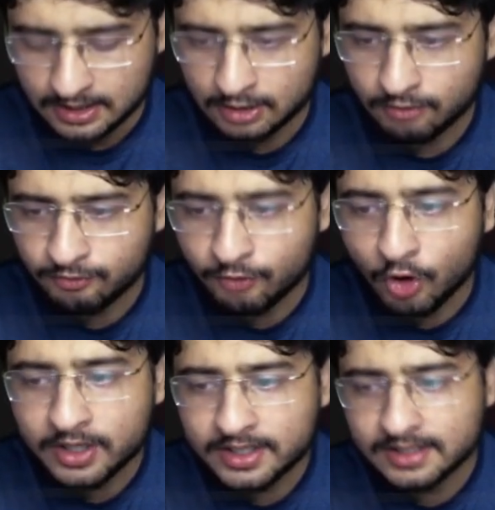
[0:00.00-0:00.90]
Now,
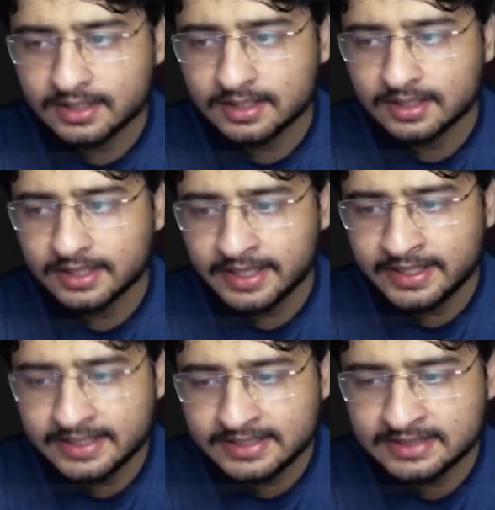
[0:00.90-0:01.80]
for
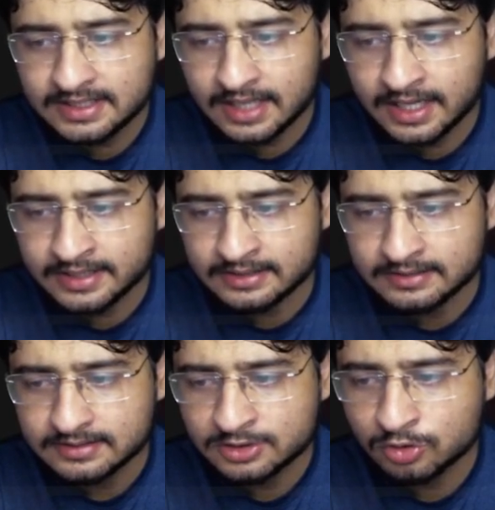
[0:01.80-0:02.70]
integer I
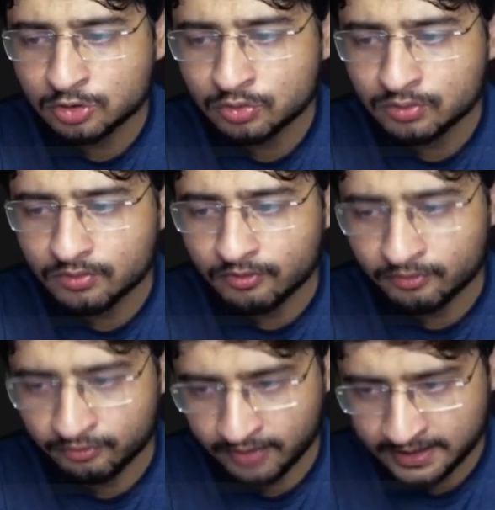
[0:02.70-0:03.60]
is equal to
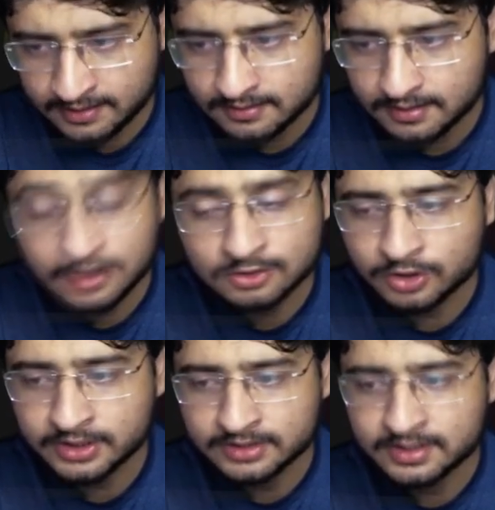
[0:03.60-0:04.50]
1,
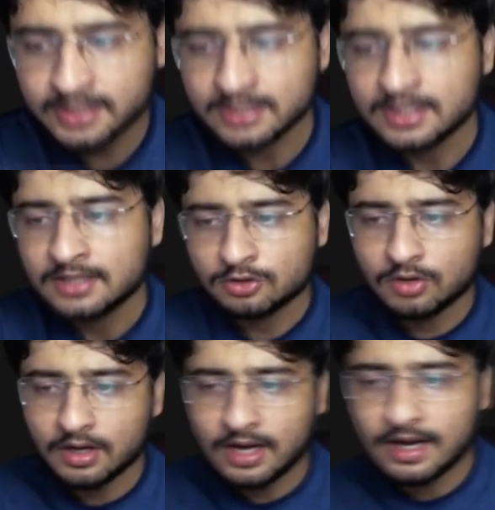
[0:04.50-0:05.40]
3.
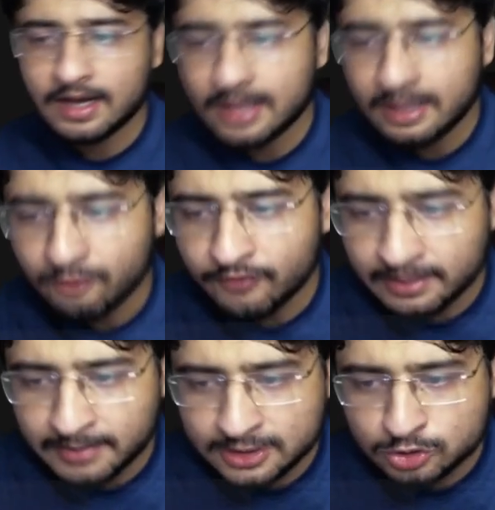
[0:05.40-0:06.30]
So, f of
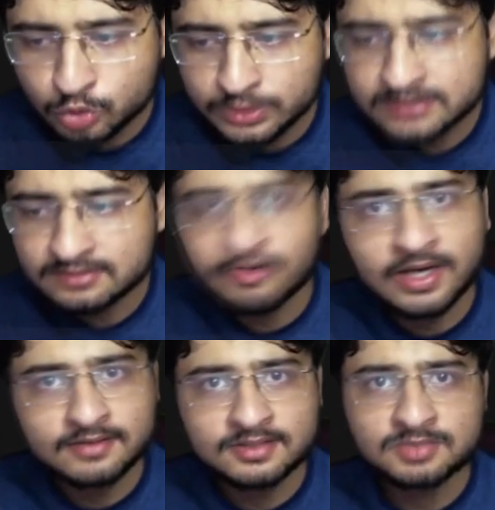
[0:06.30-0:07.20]
n minus 2 is
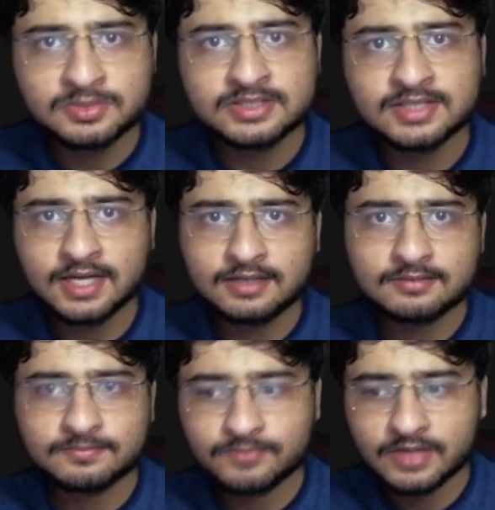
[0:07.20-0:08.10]
1. This means that
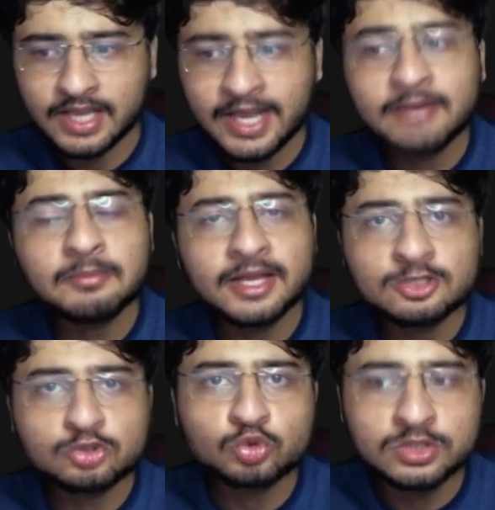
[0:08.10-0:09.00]
n
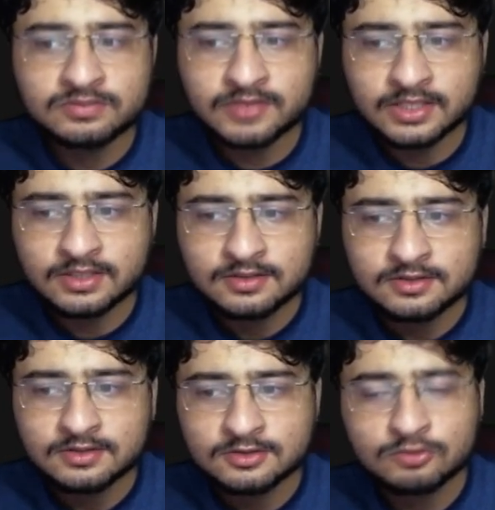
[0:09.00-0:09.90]
minus 2 is 1.
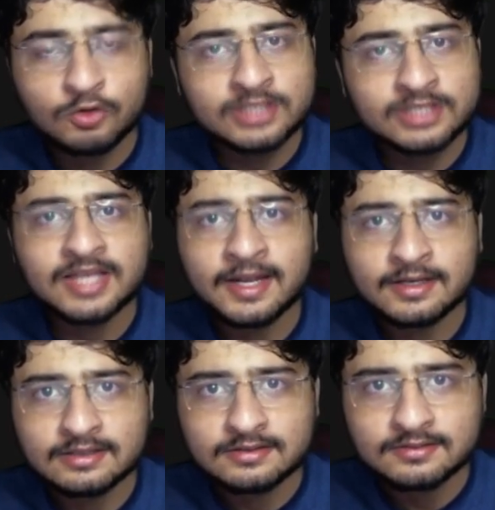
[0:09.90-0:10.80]
So what is
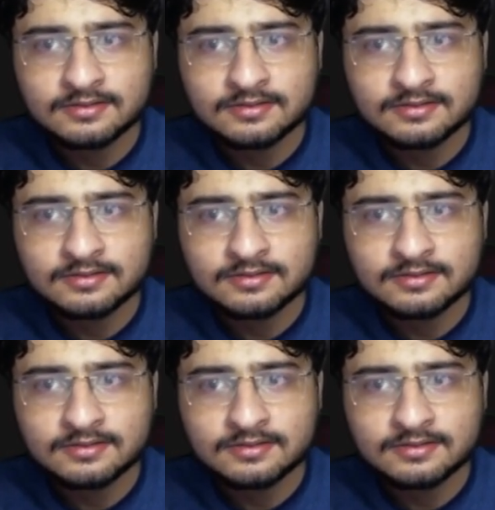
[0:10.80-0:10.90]
n?